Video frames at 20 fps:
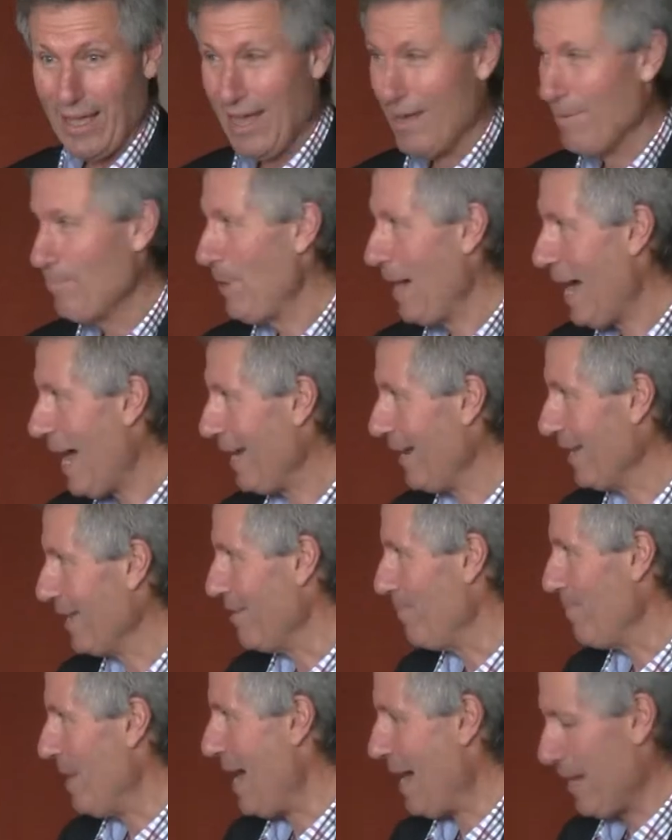and partly
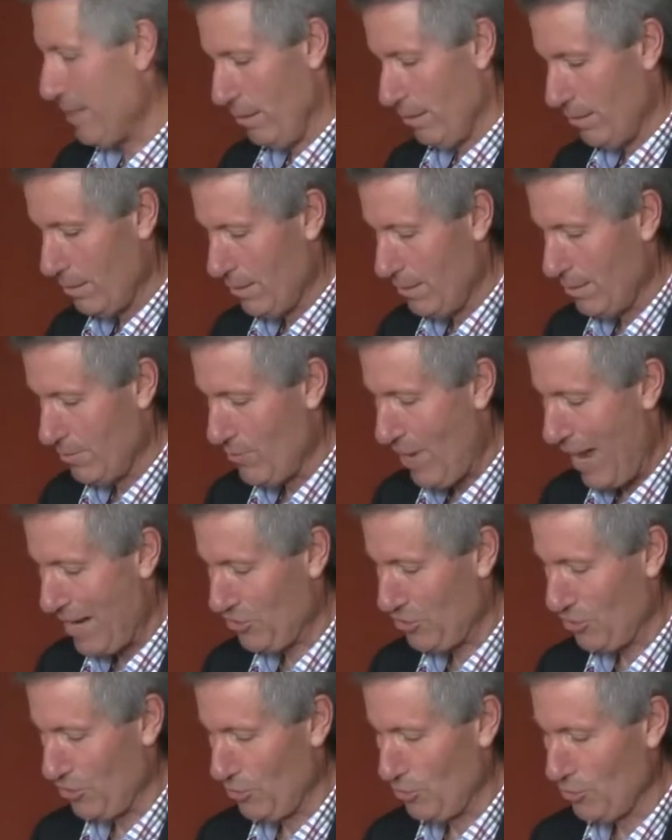about
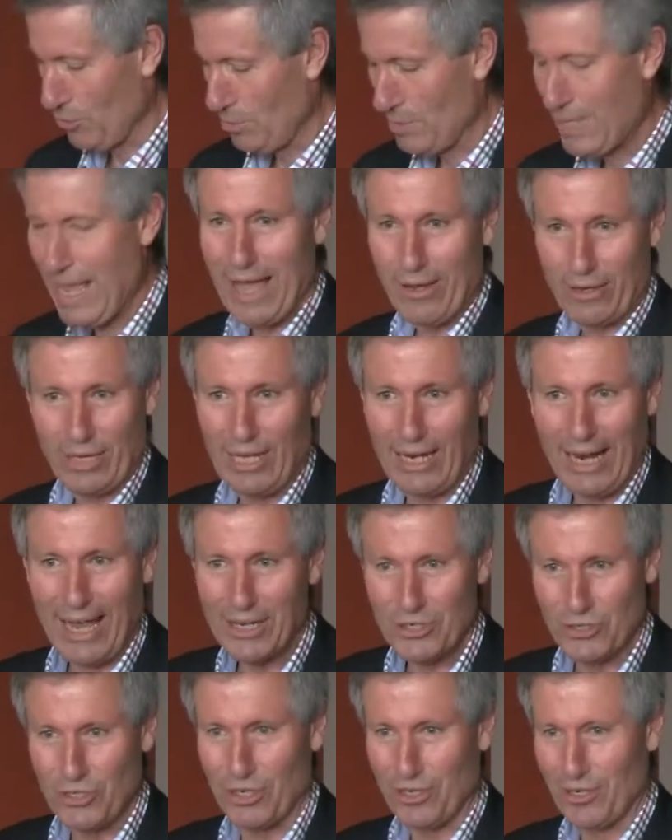rational
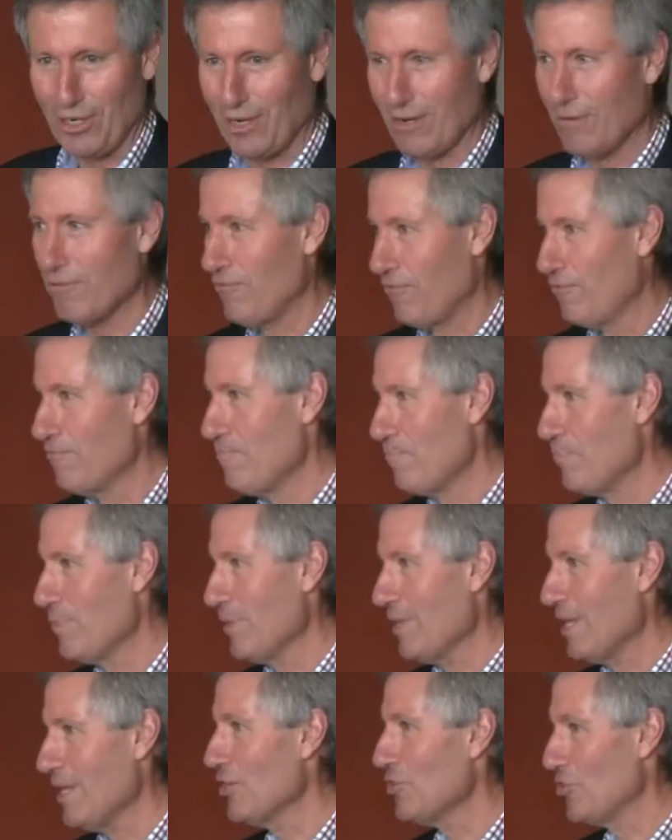calculation of
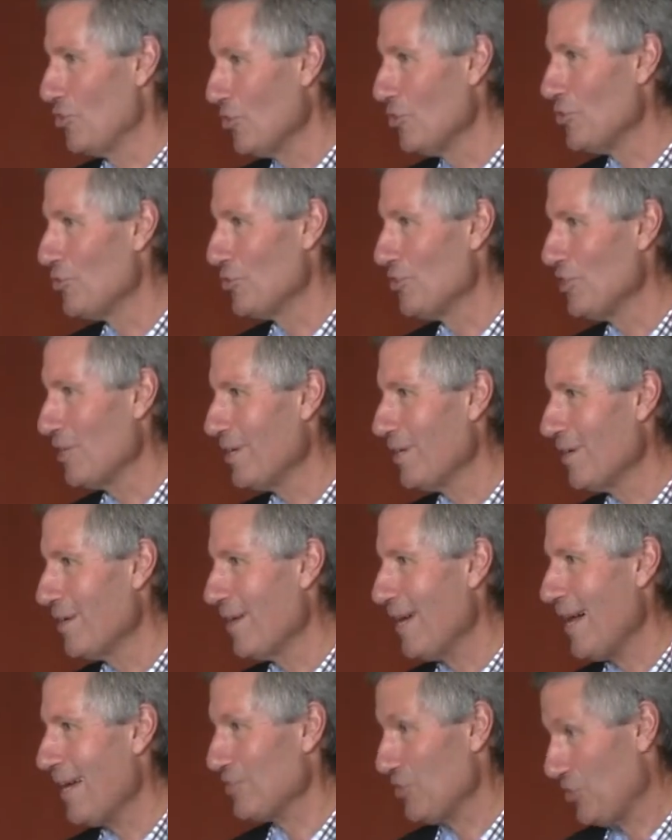the issues
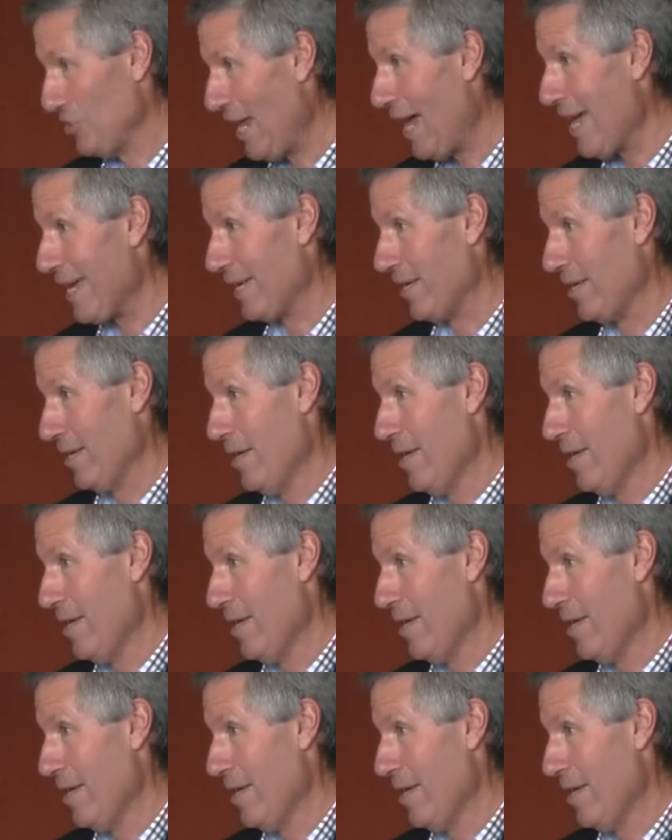at stake.